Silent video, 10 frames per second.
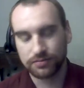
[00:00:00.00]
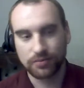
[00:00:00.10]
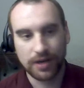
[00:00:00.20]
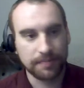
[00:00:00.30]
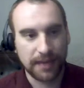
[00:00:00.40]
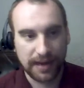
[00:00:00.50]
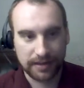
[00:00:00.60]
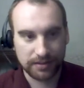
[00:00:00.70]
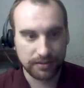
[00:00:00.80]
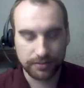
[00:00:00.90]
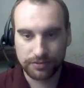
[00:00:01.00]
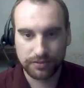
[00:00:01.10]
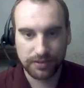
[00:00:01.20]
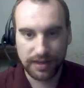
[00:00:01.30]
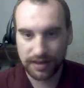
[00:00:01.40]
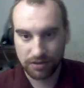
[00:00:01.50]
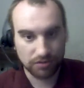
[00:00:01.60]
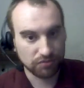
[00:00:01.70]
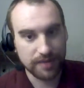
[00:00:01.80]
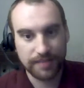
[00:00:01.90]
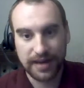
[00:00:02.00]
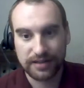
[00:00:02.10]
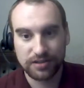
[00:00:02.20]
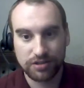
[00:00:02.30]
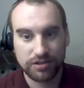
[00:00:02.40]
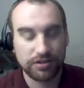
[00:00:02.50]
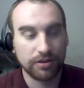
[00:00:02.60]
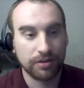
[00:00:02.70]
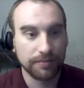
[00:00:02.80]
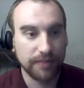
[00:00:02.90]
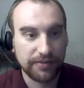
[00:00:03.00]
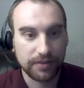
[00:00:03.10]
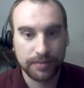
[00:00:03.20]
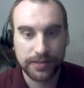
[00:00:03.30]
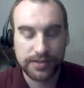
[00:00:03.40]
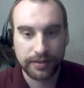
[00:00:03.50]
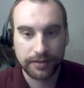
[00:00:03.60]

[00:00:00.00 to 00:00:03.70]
right back to, and it goes right back to traditional African music.